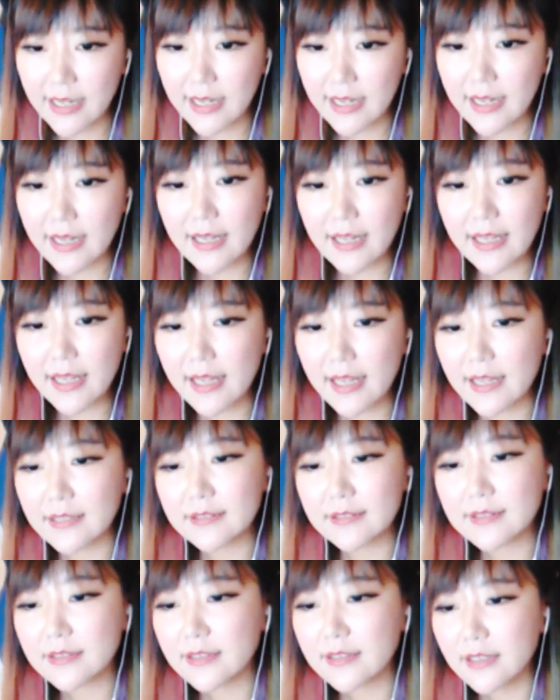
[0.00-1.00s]
And
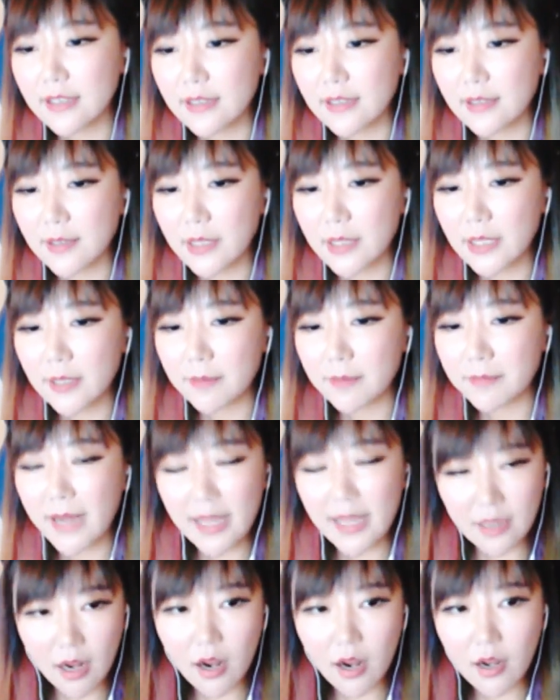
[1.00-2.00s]
my
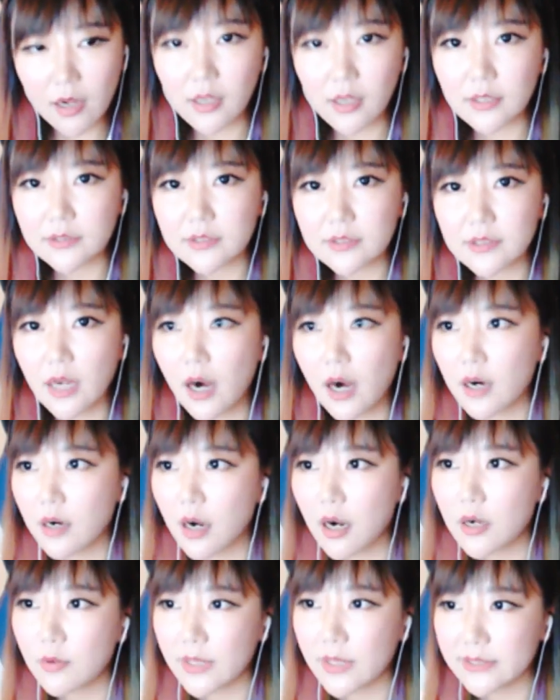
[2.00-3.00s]
odds are
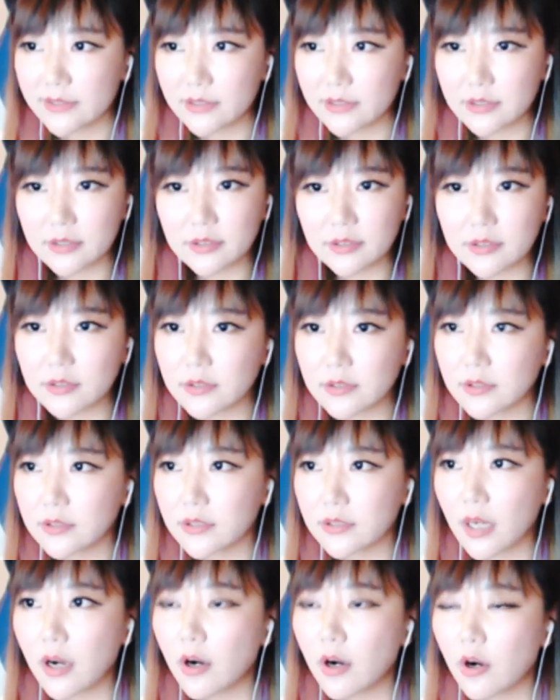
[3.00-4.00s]
always
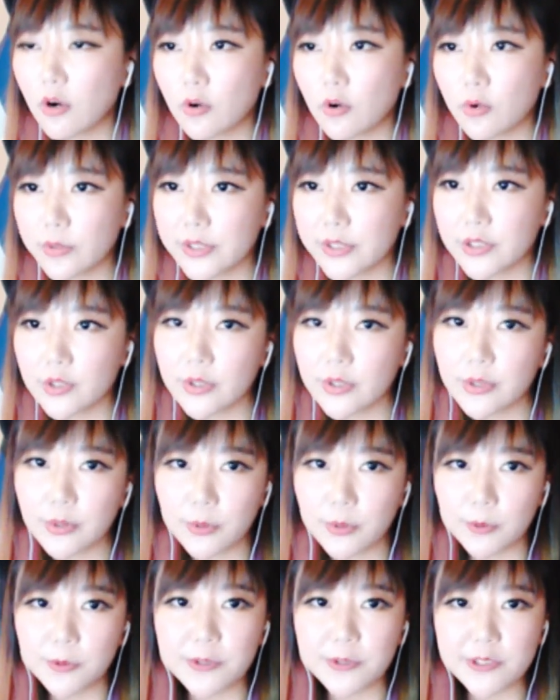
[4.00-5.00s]
so
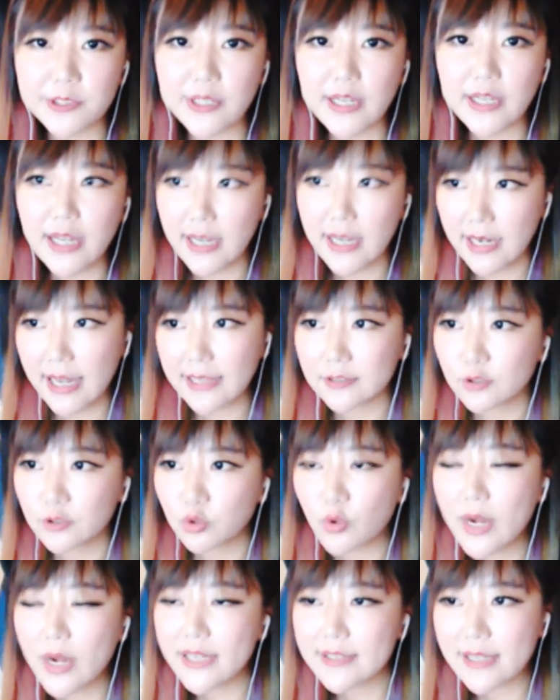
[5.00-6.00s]
huge, like
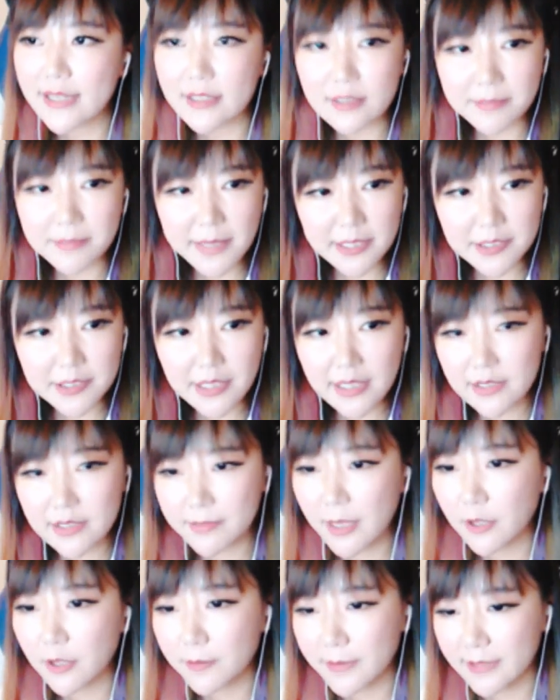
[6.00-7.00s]
twice as much as my
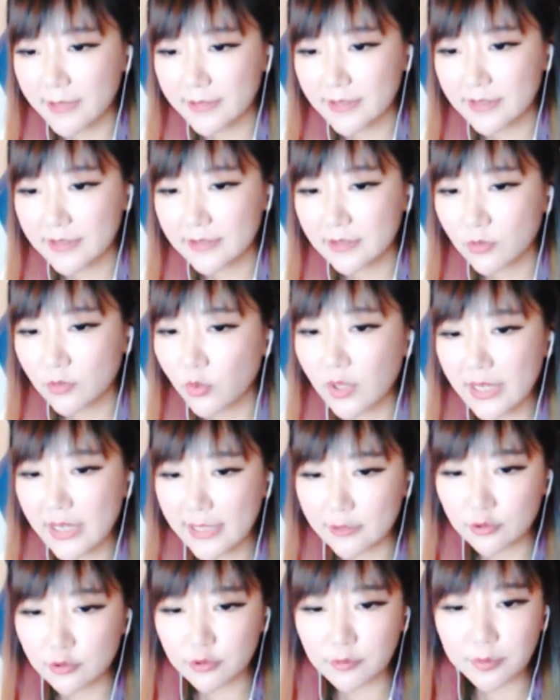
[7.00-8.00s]
opponent, or like
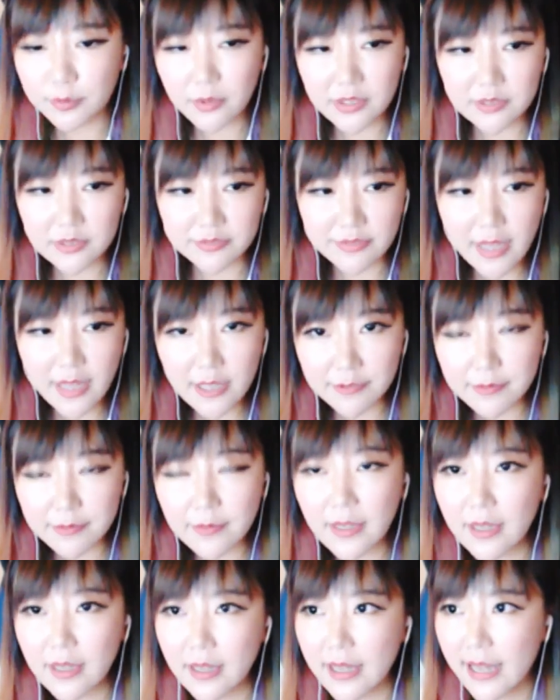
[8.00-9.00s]
2.5
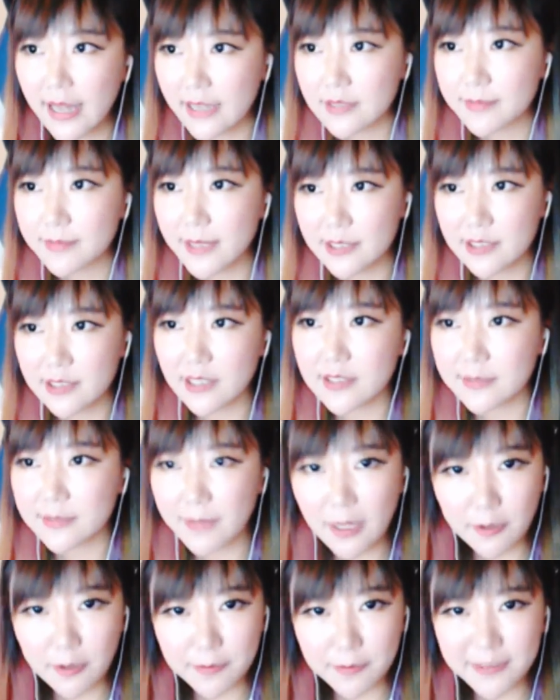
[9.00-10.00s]
as much as my
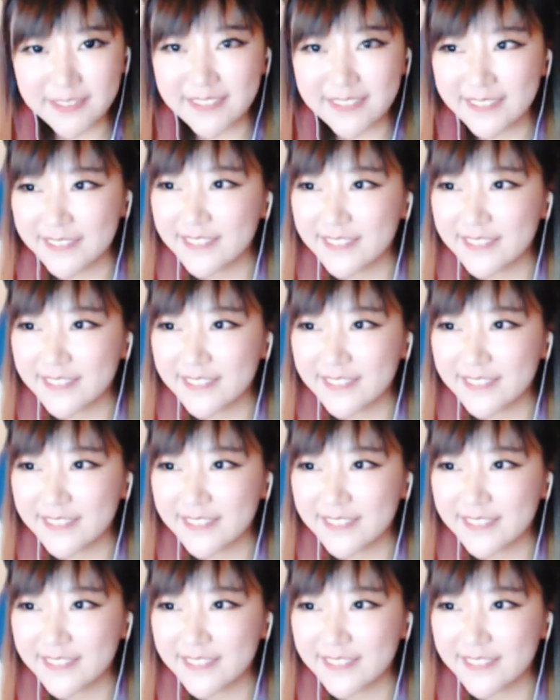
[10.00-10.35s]
opponent.